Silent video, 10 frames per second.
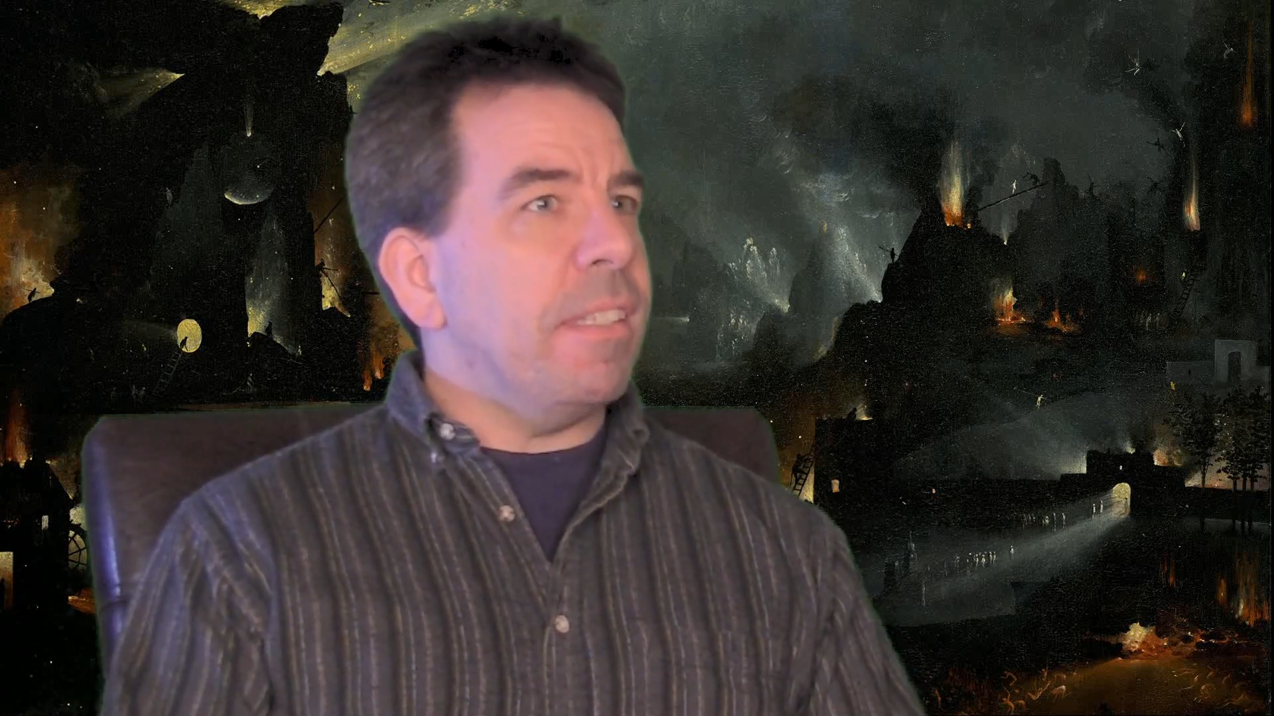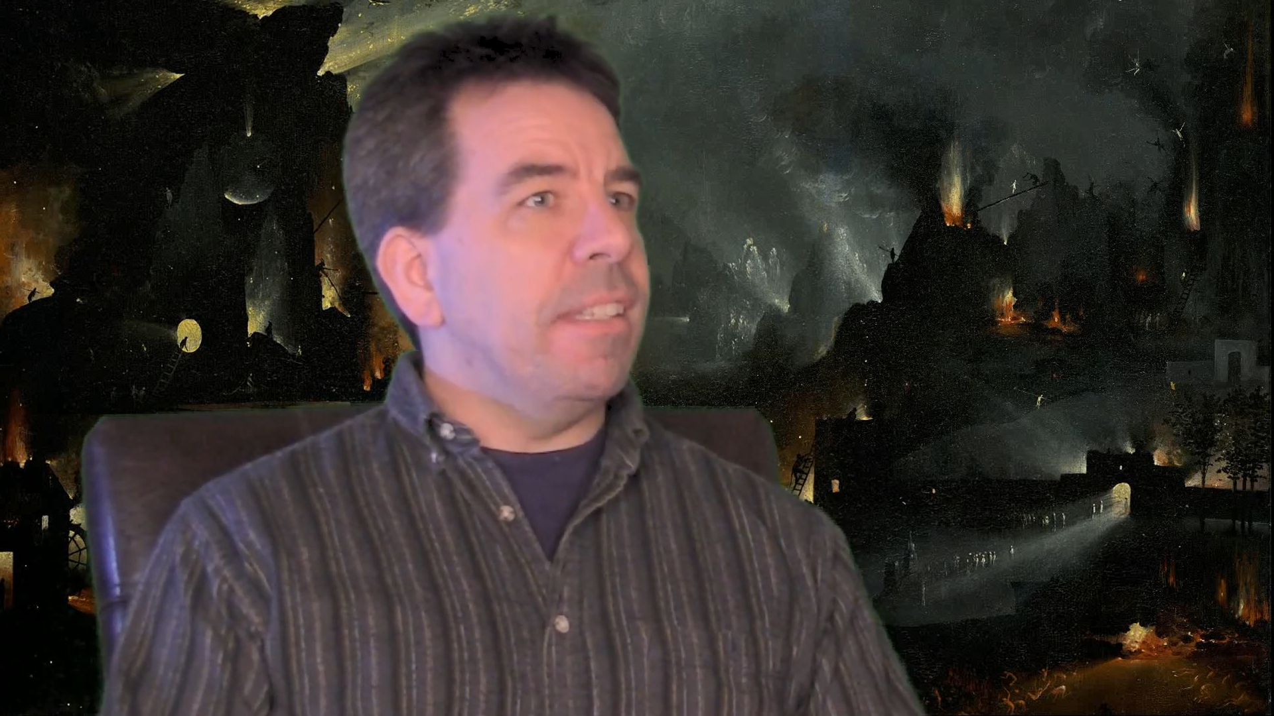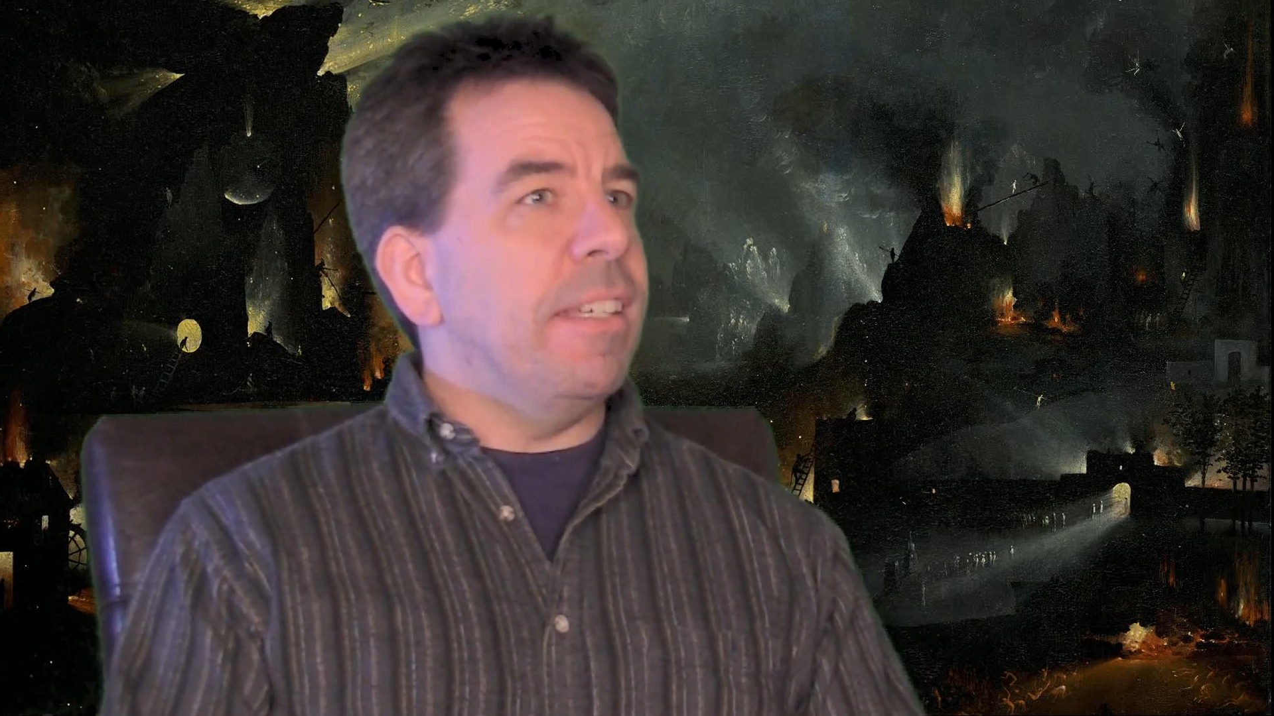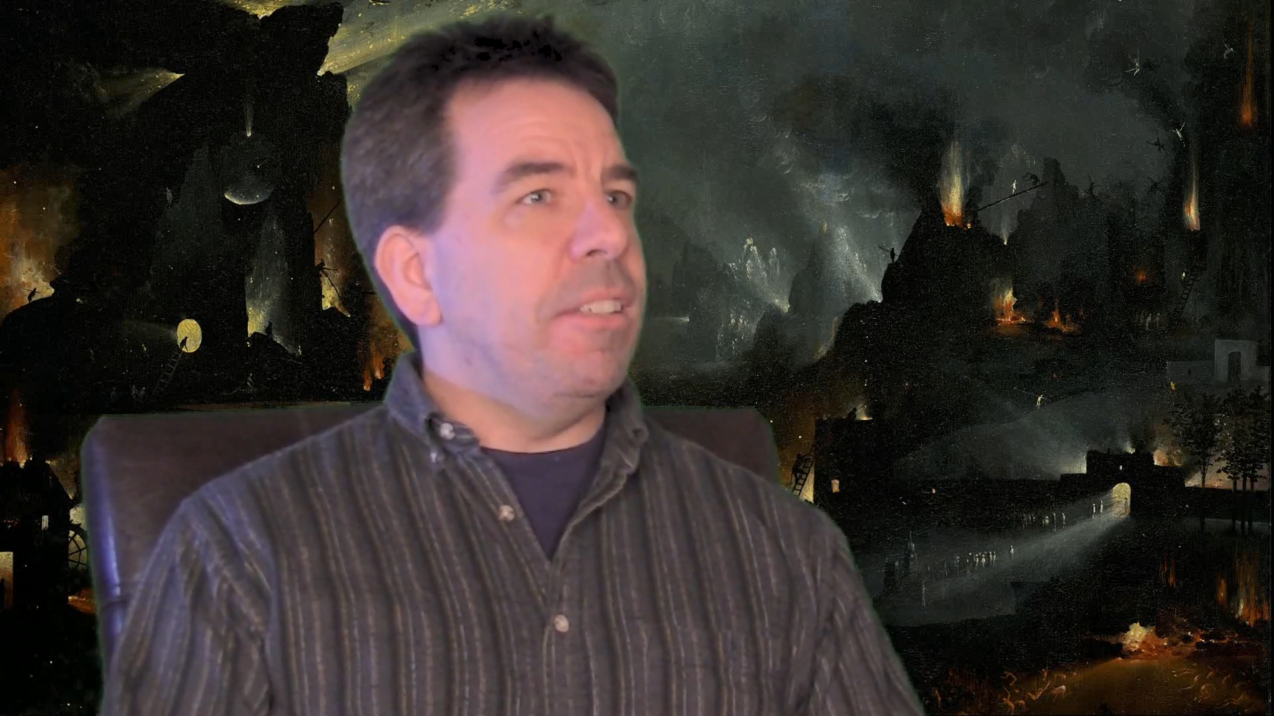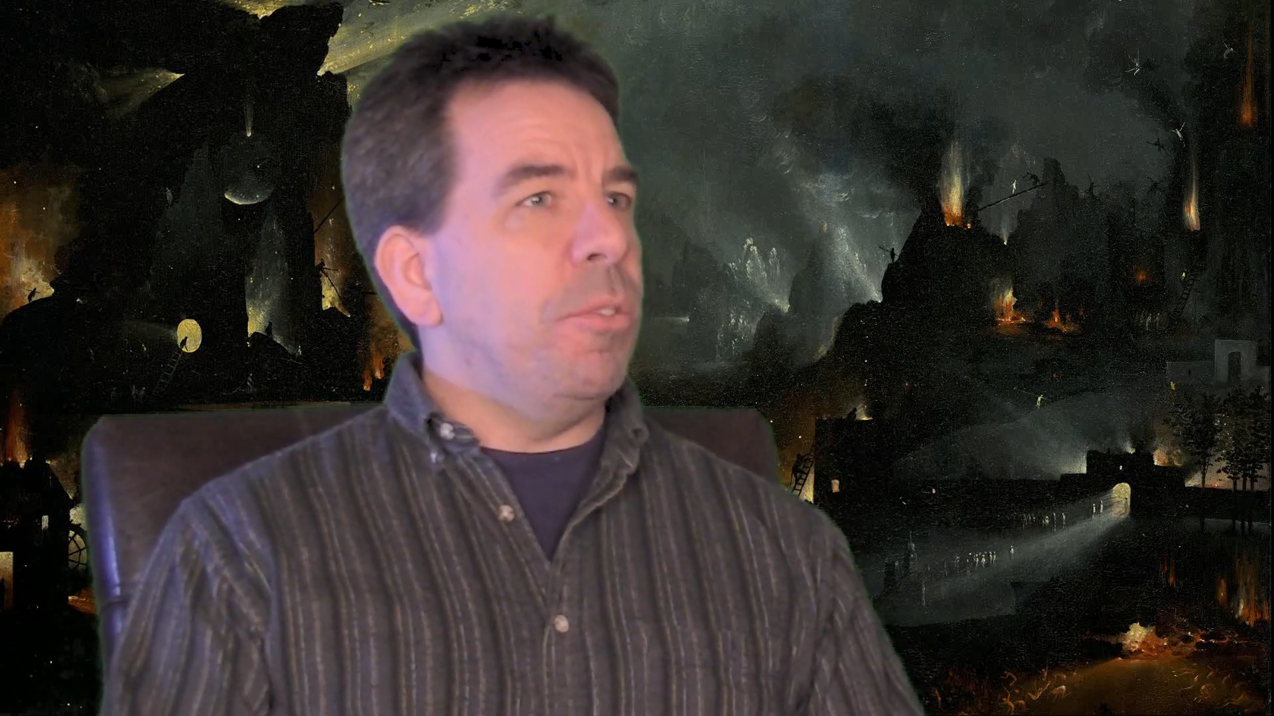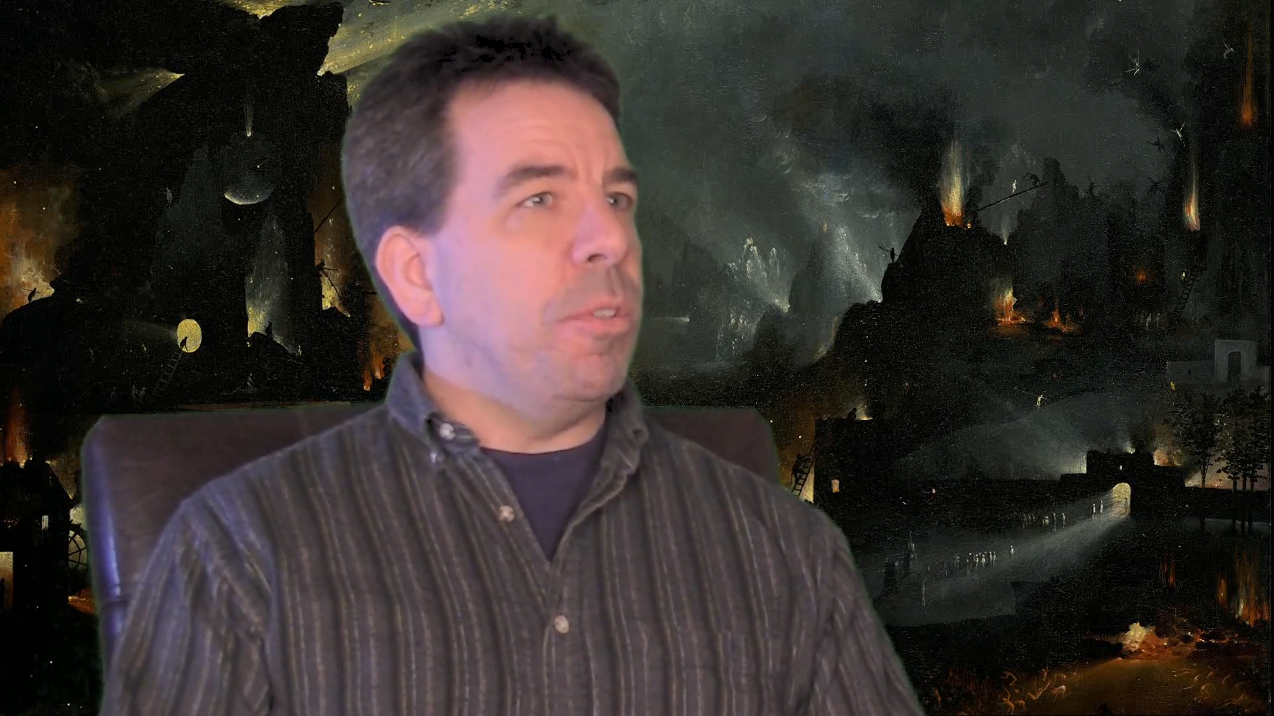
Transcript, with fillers: and they do